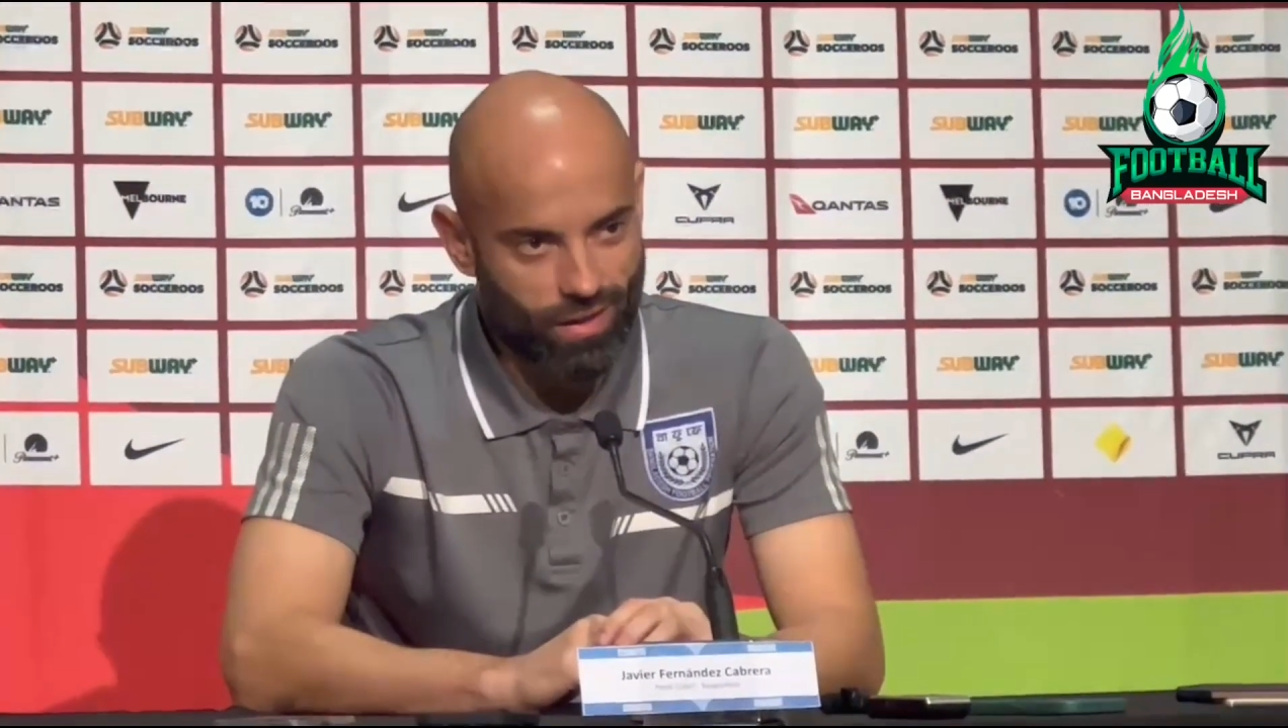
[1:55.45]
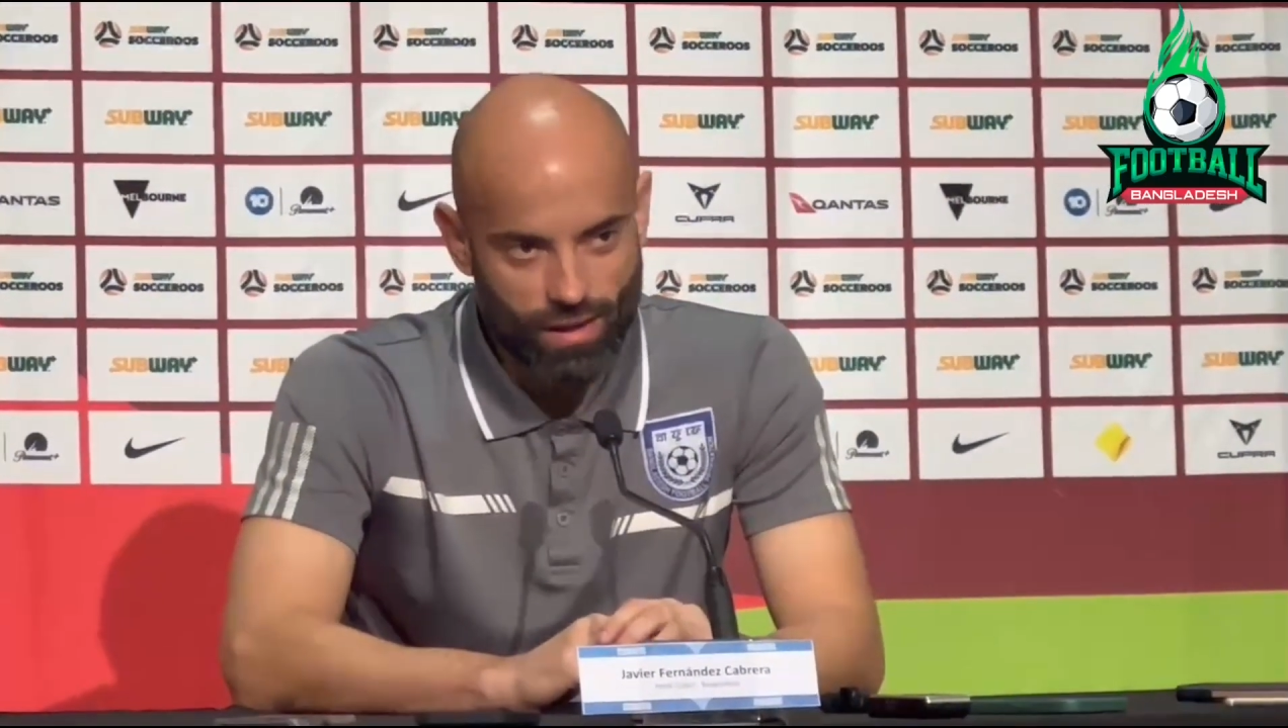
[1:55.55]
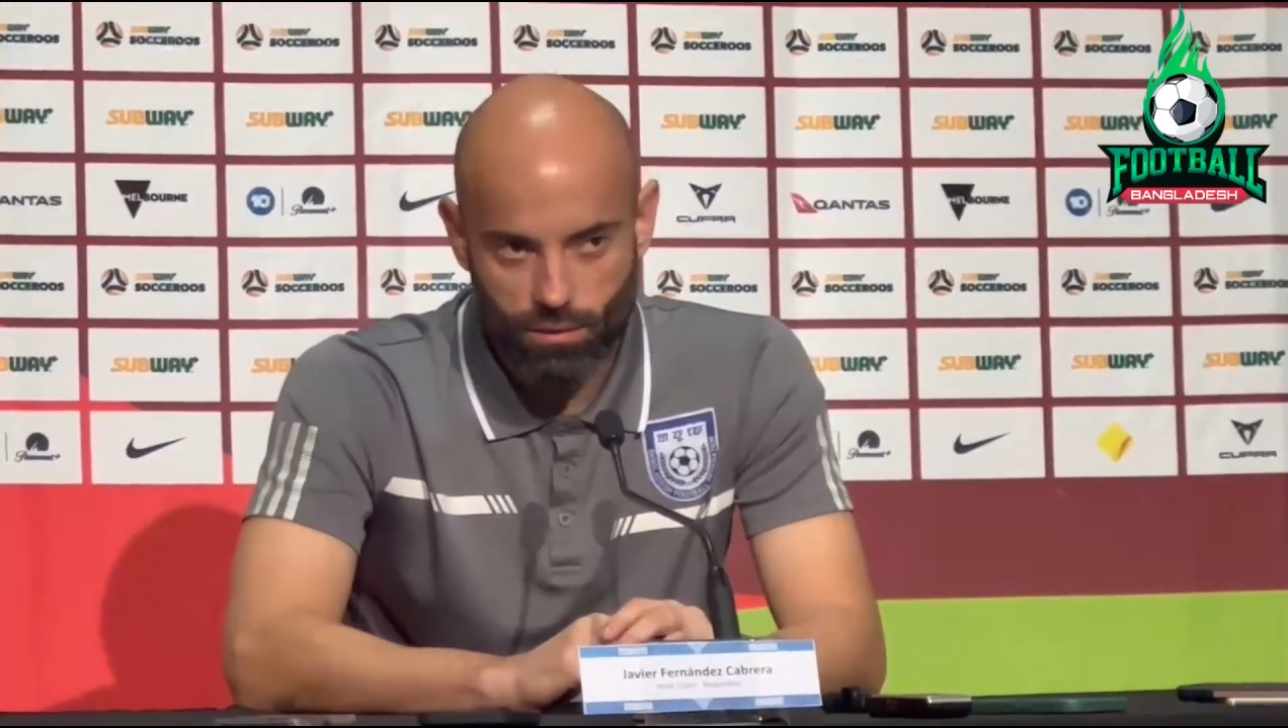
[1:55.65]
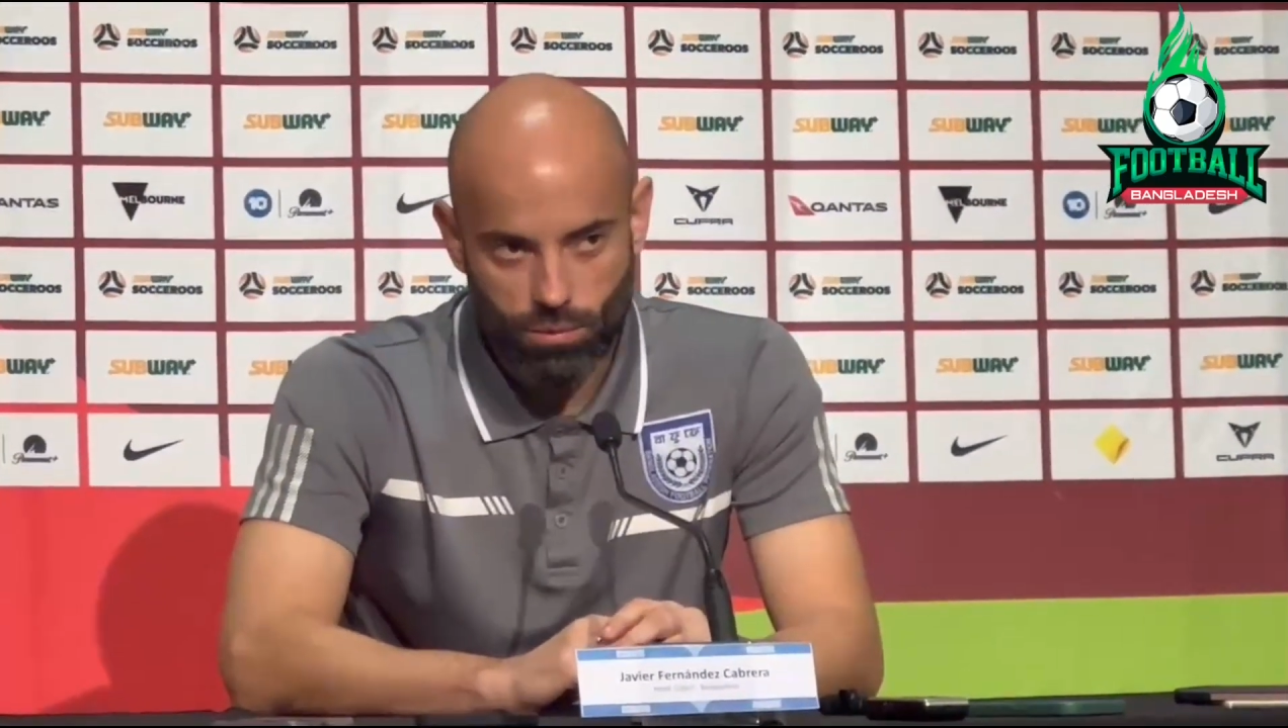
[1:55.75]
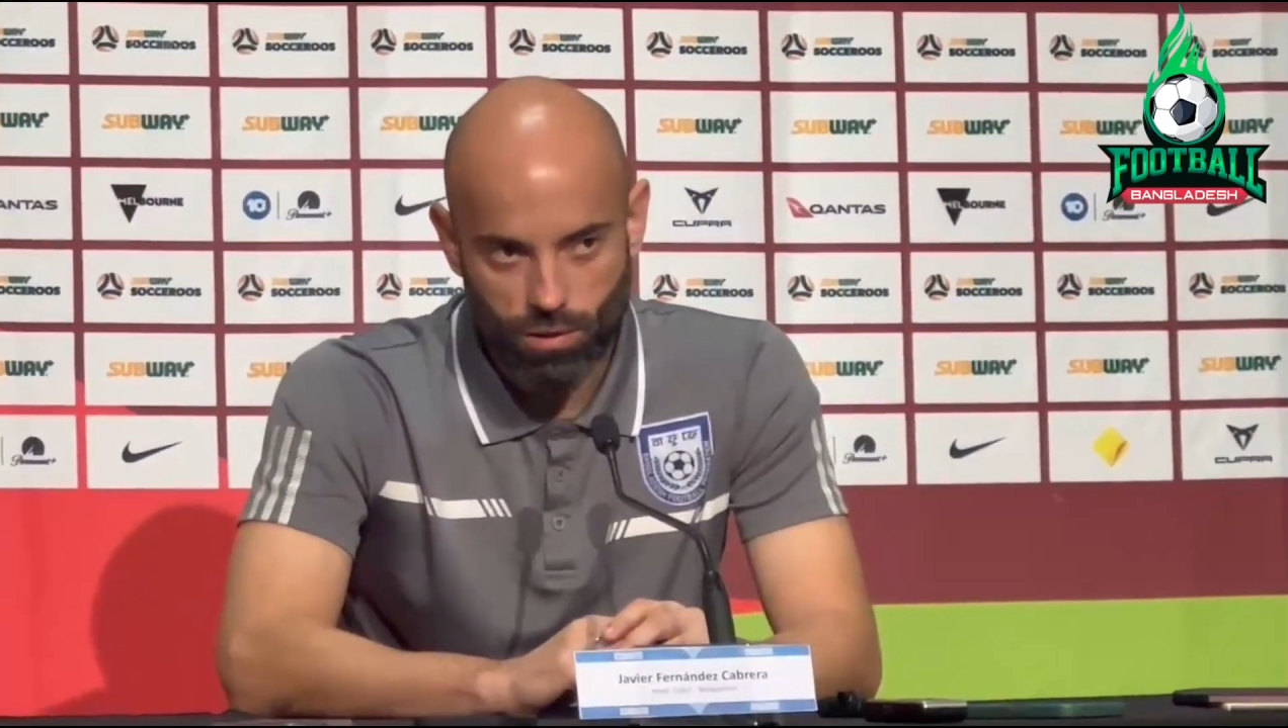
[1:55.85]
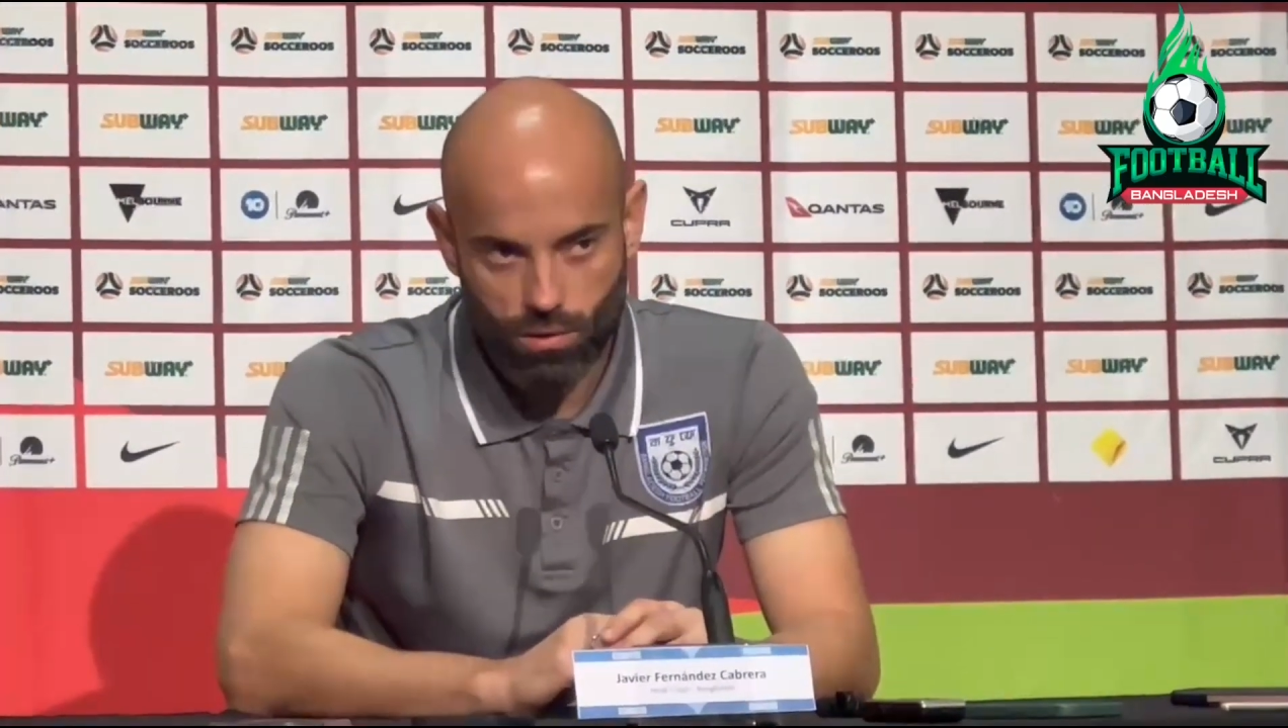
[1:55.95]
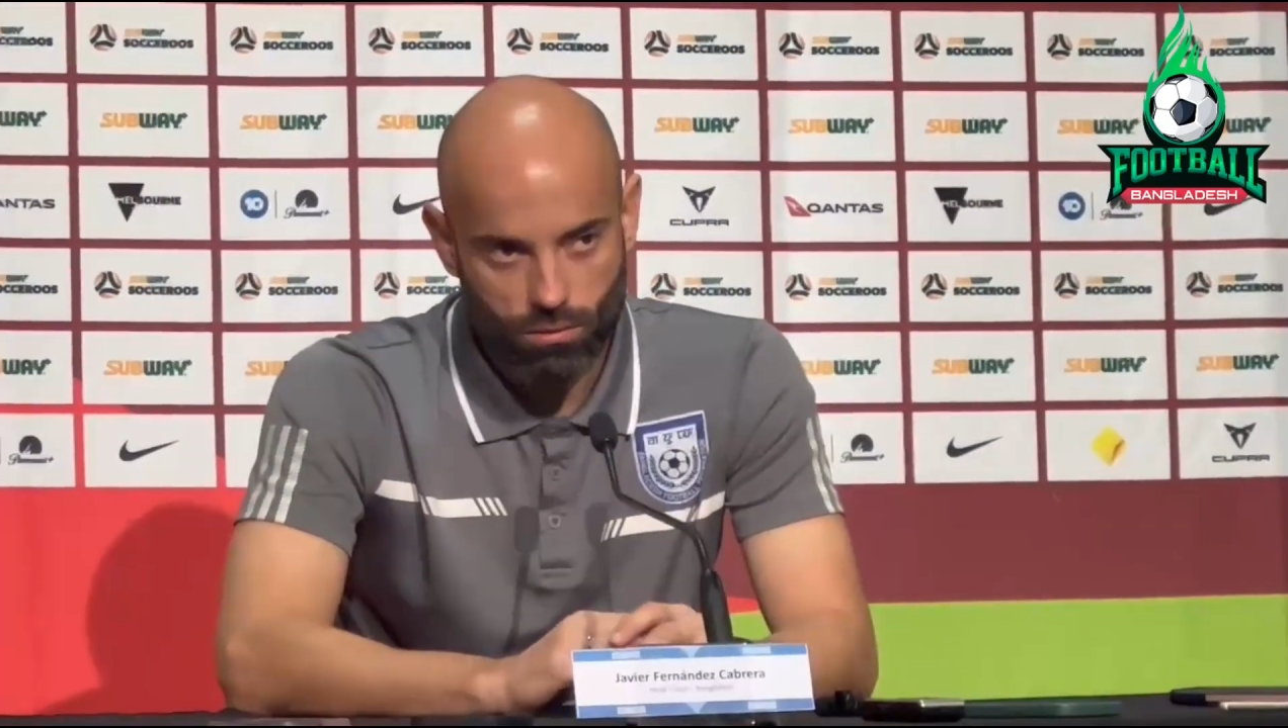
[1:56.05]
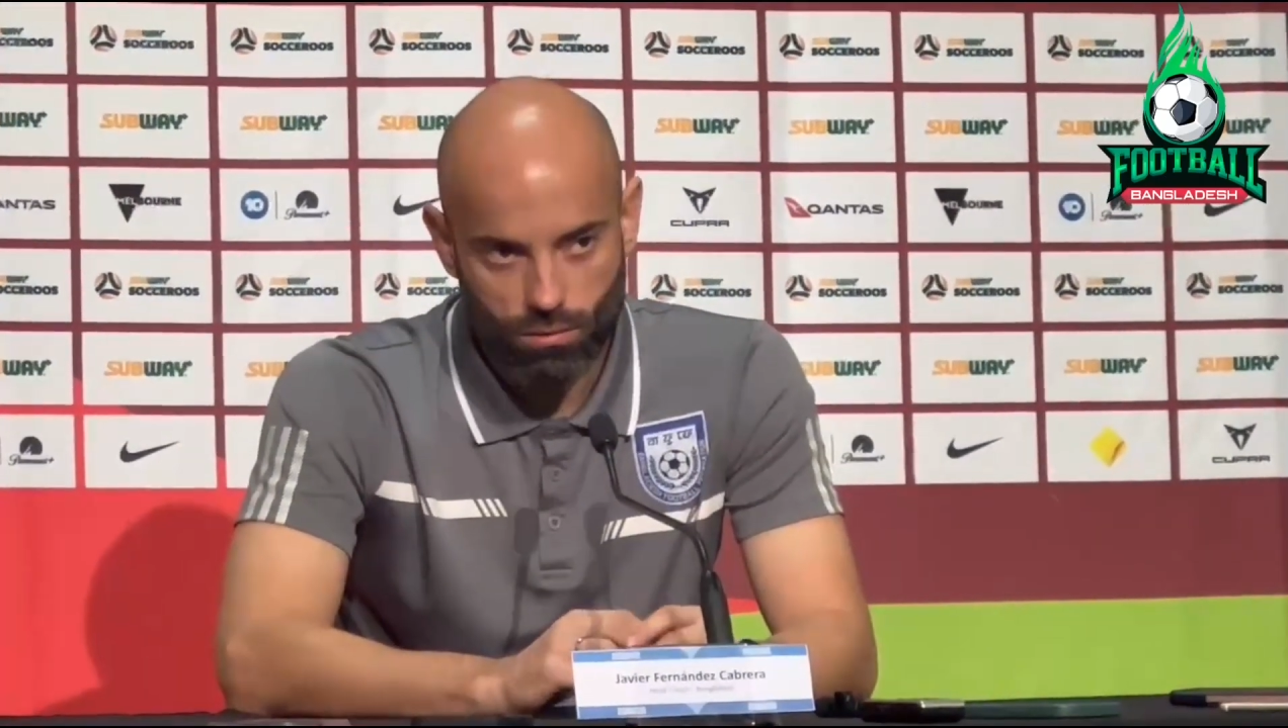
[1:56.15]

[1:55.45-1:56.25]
that big.